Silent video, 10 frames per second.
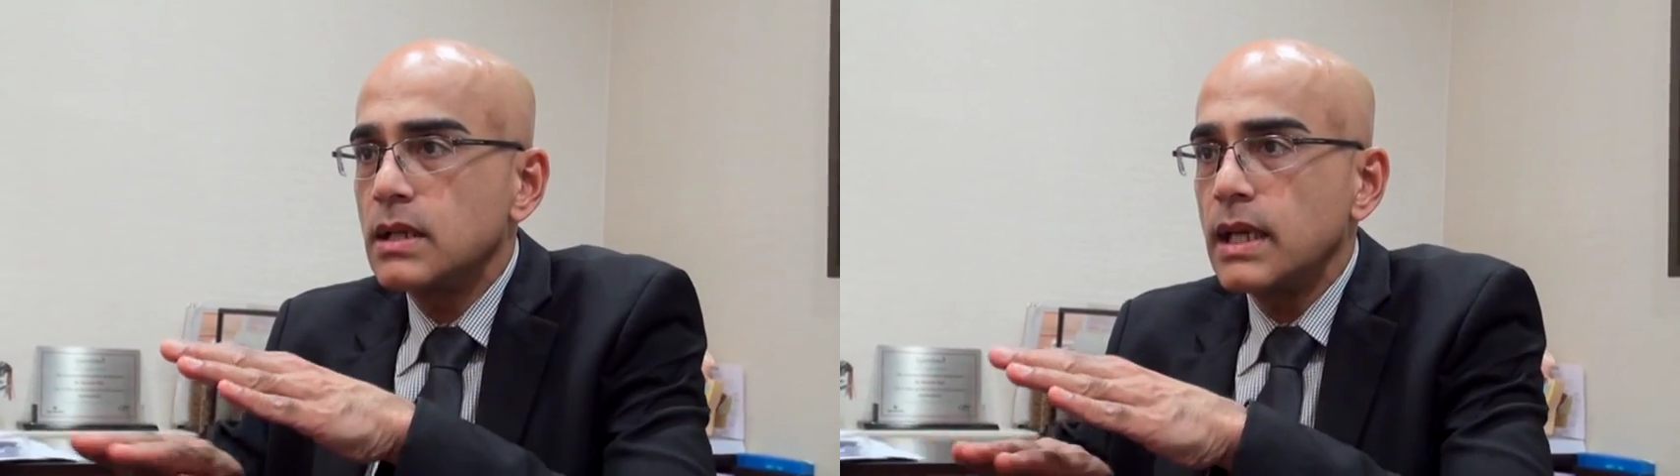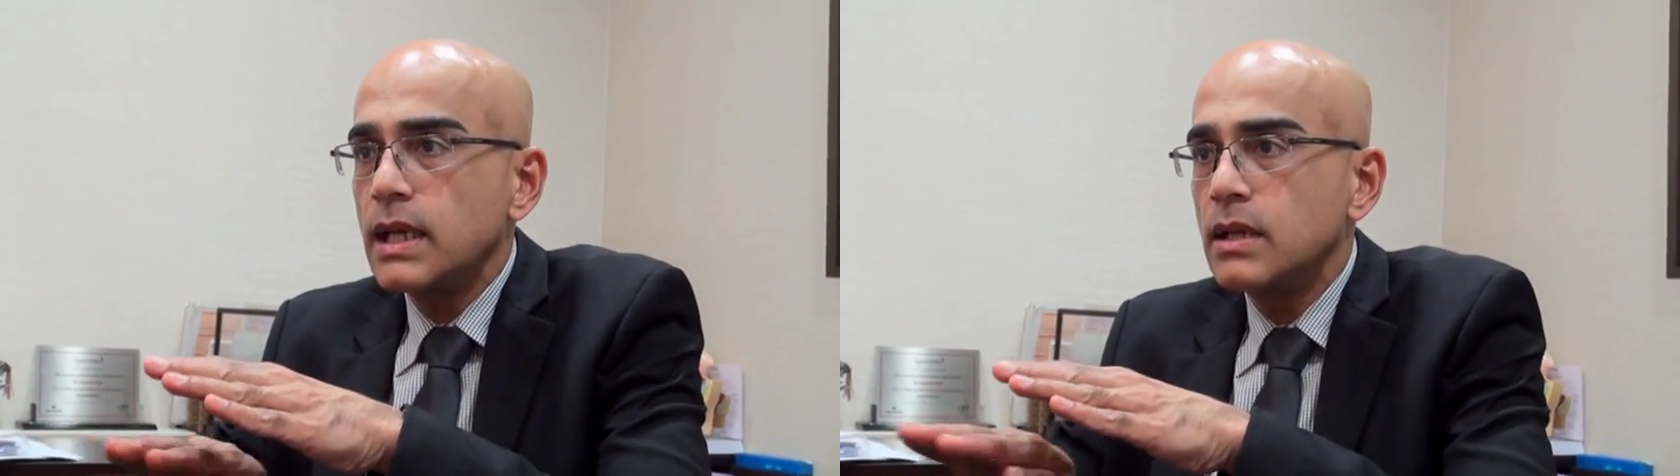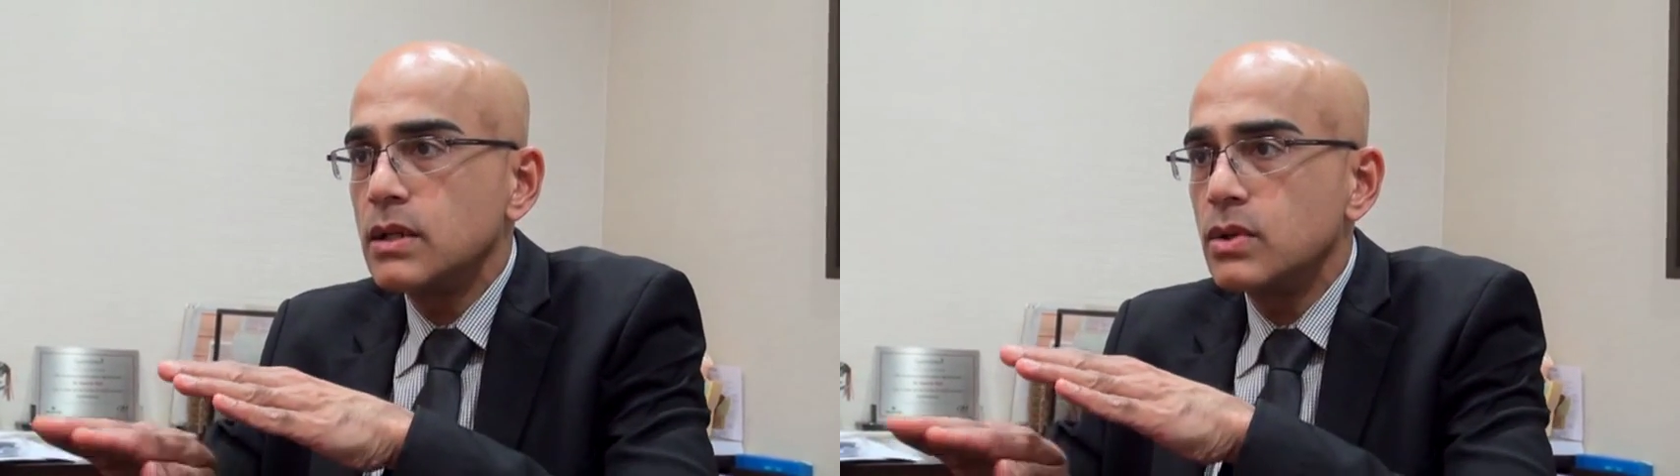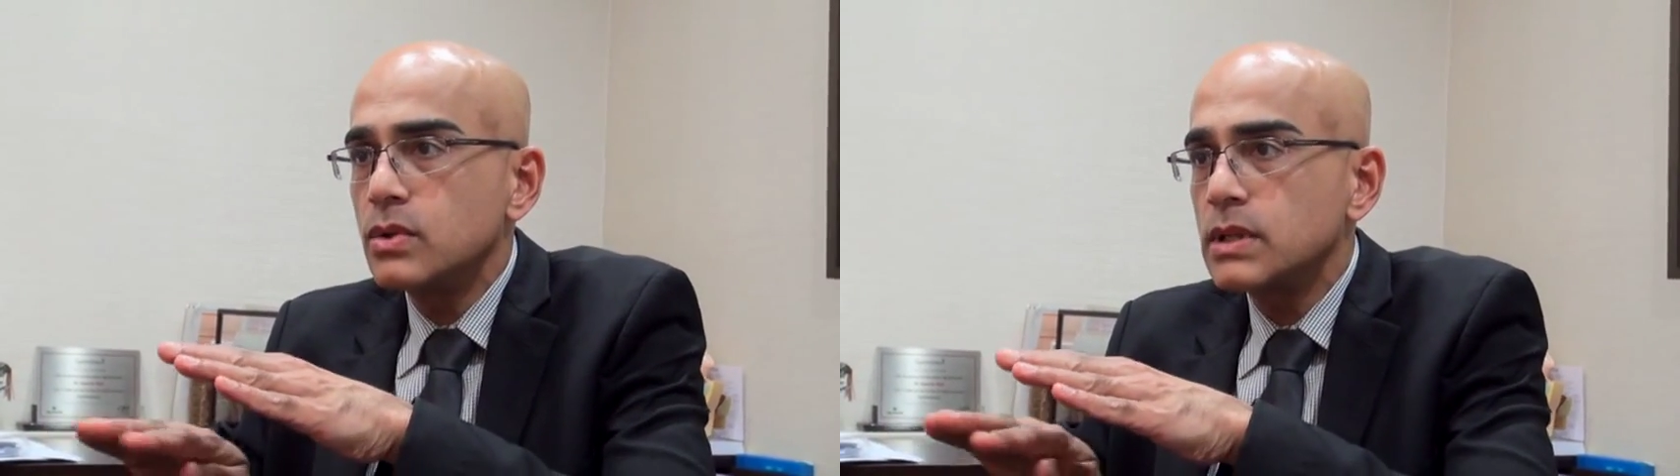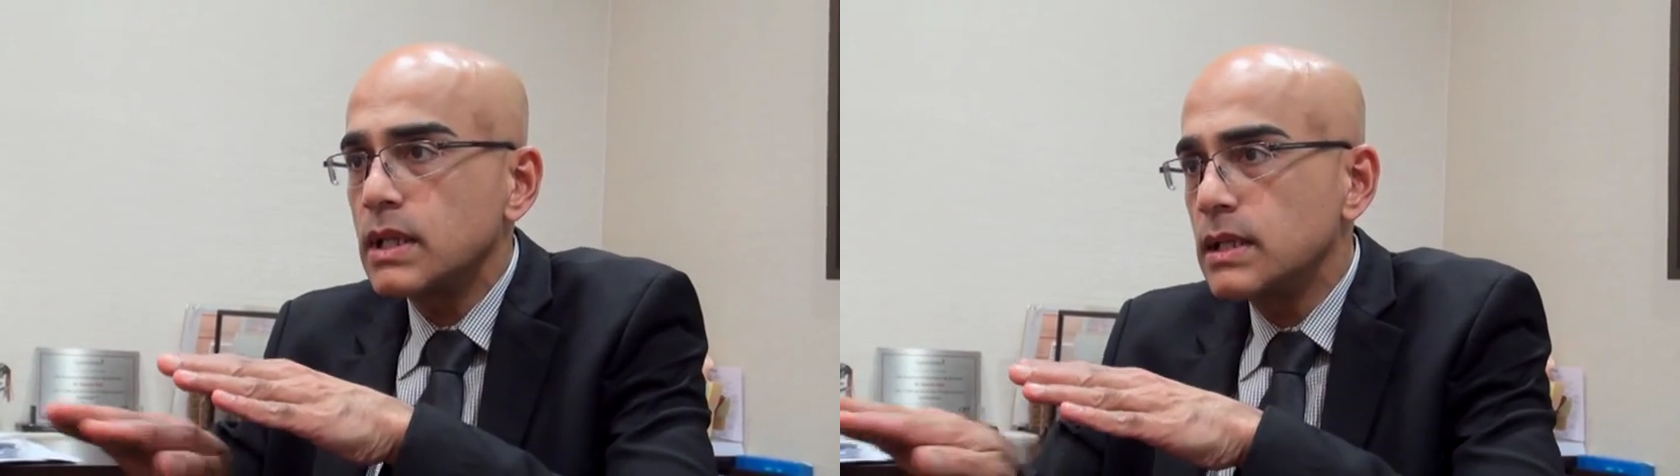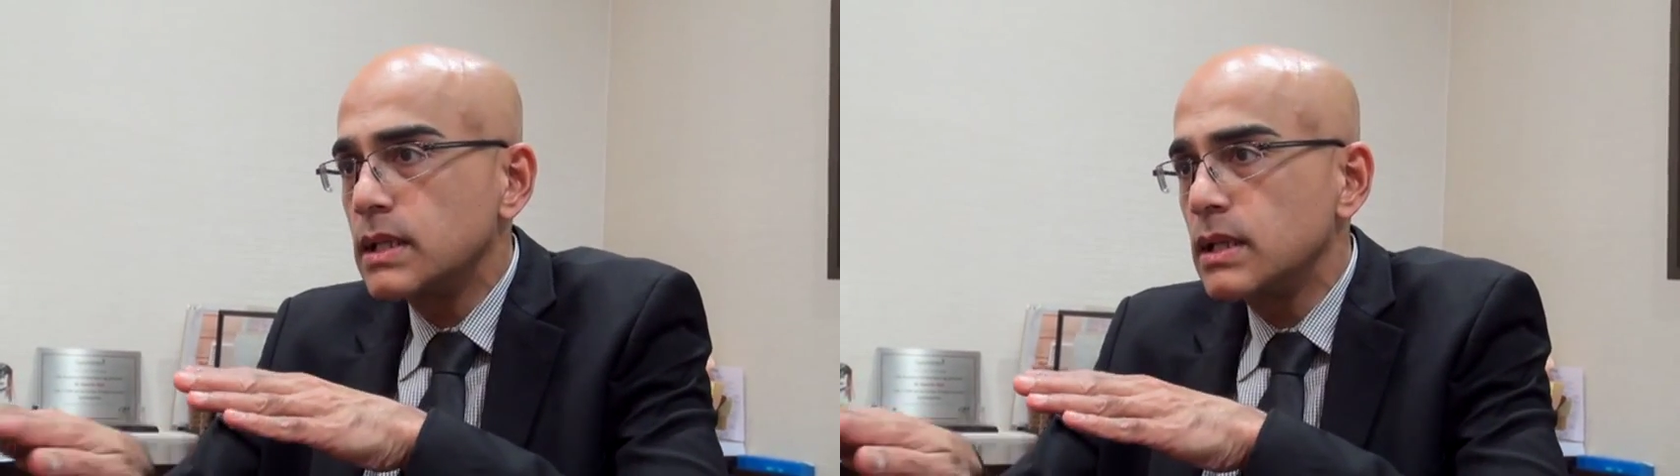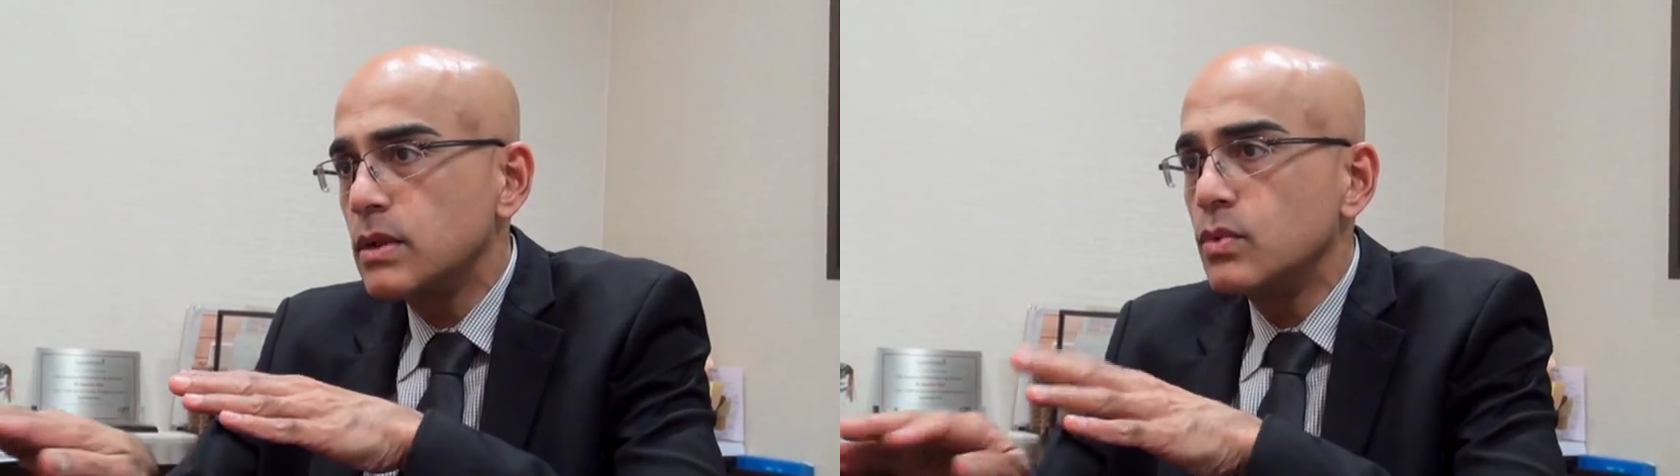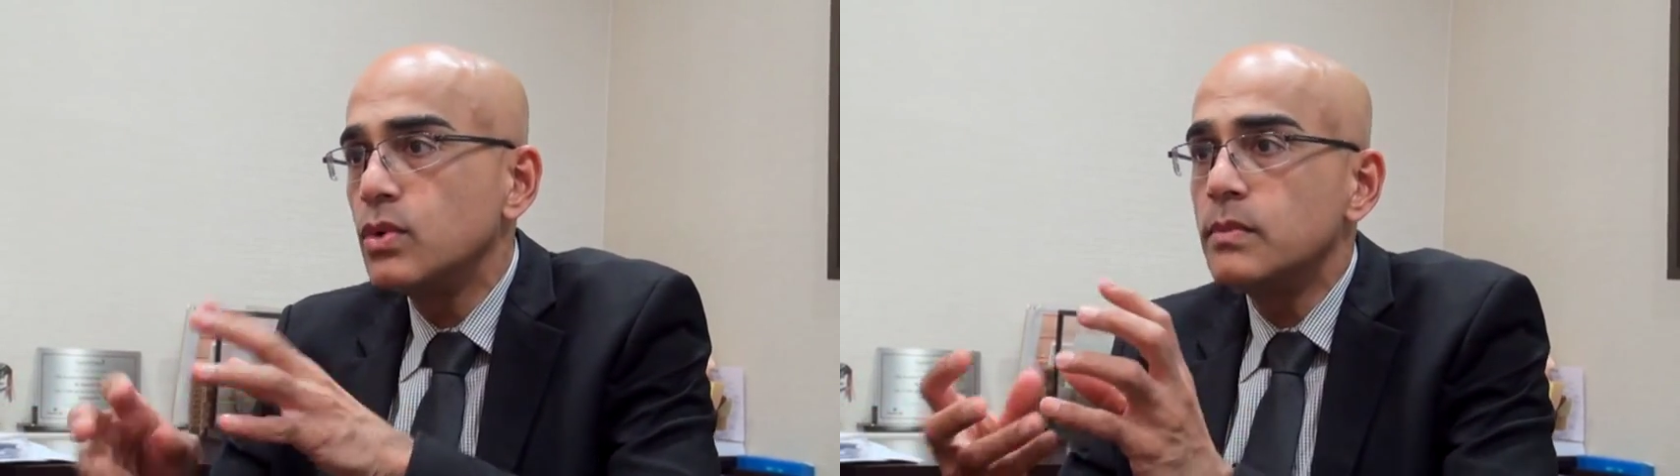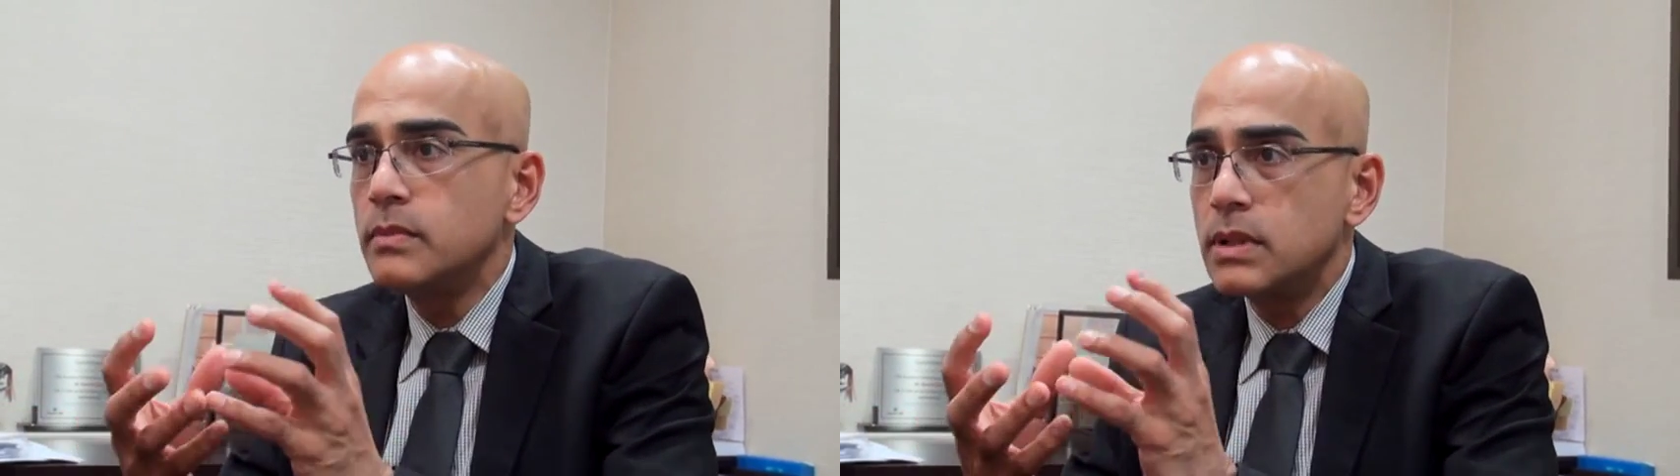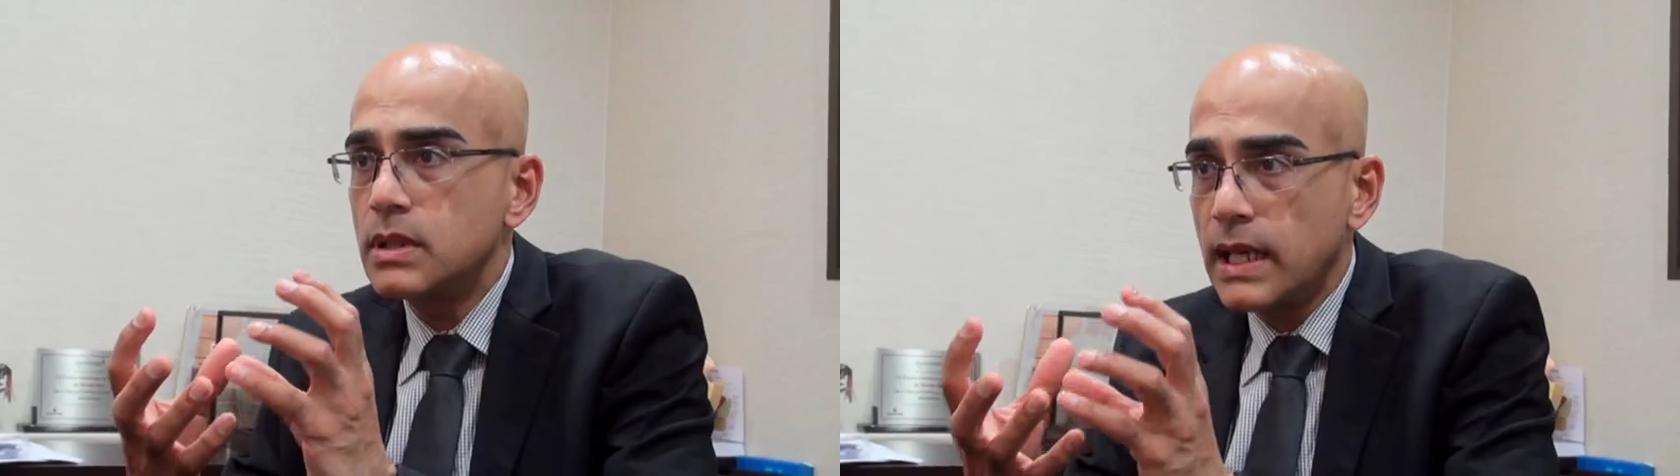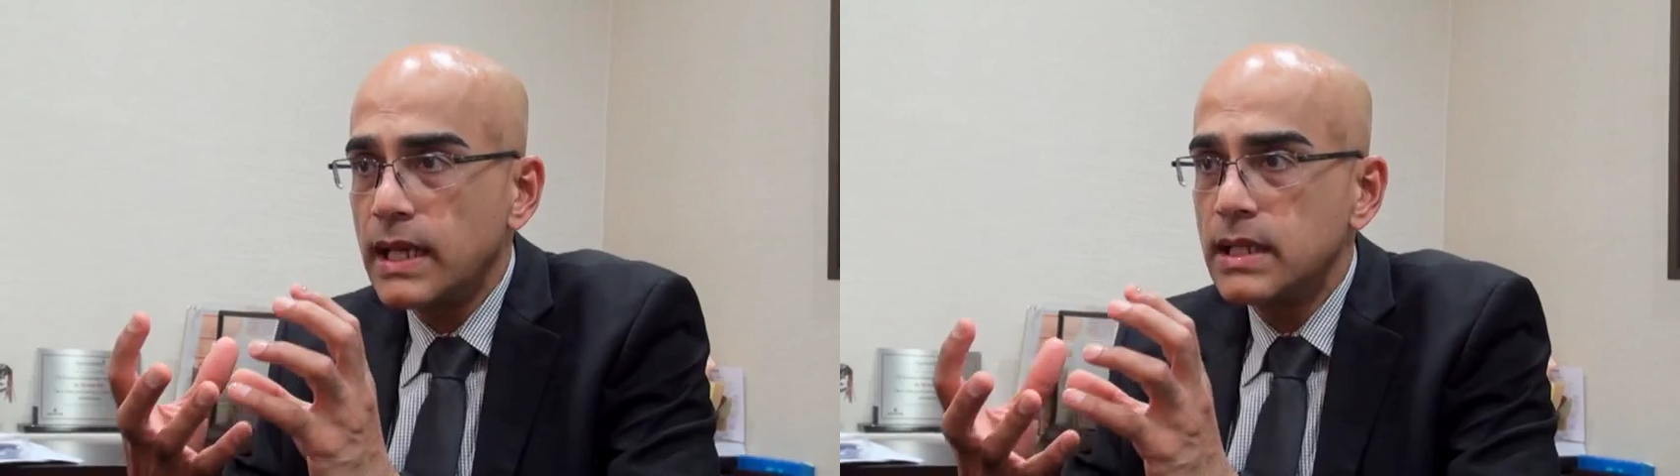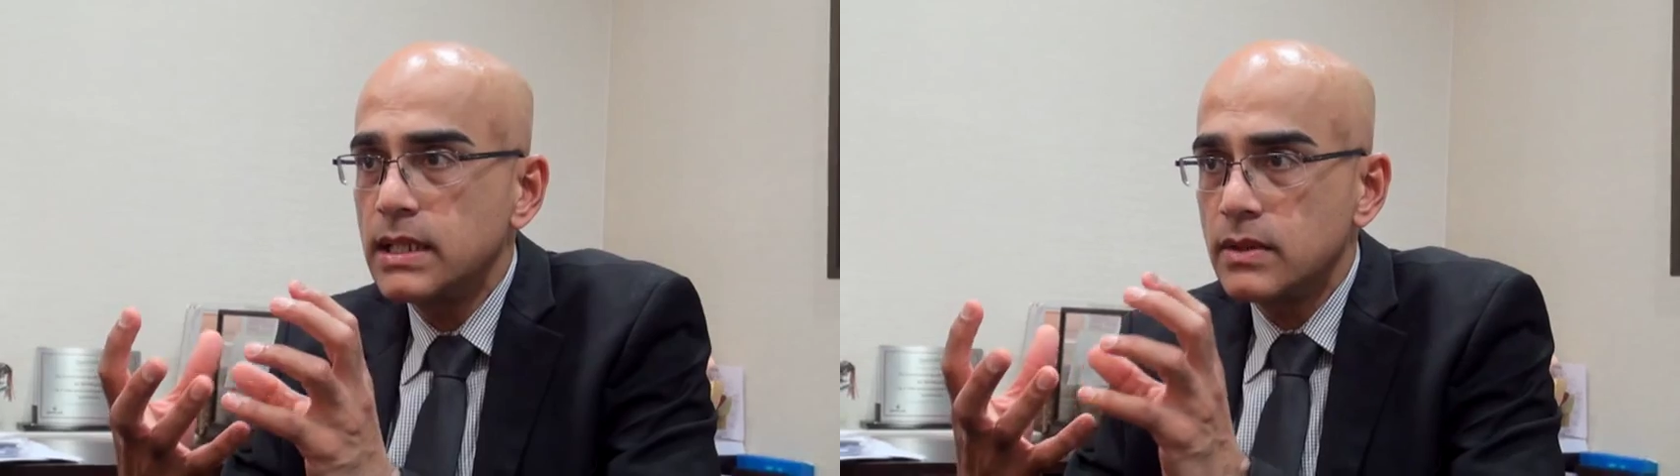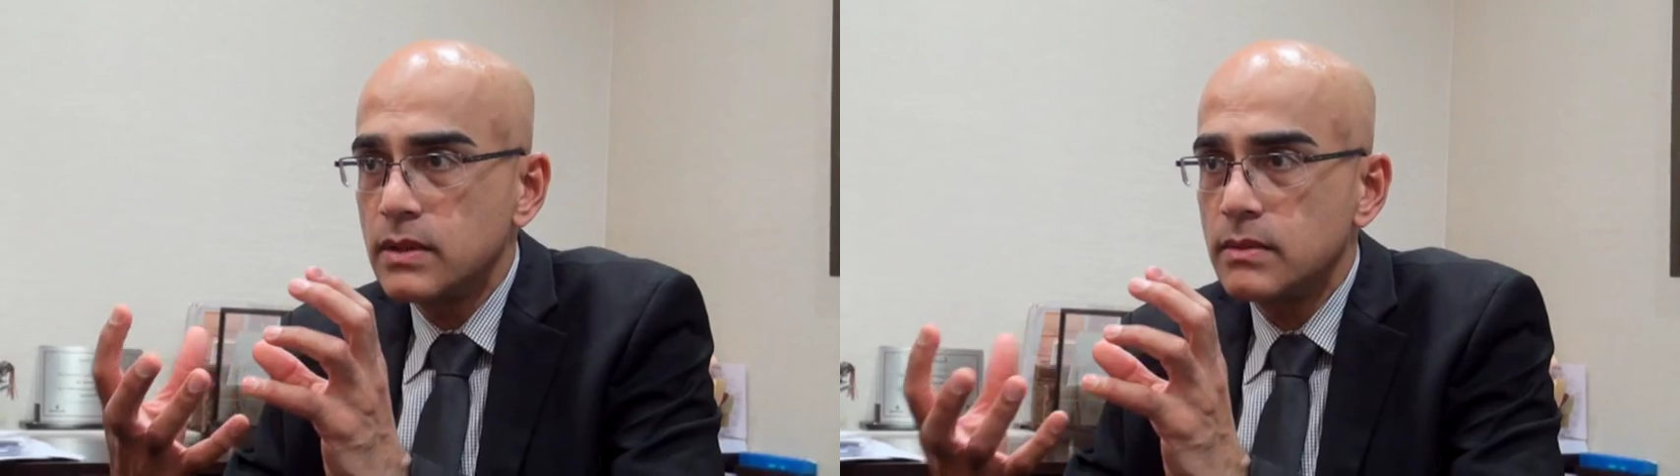egg growth and the womb lining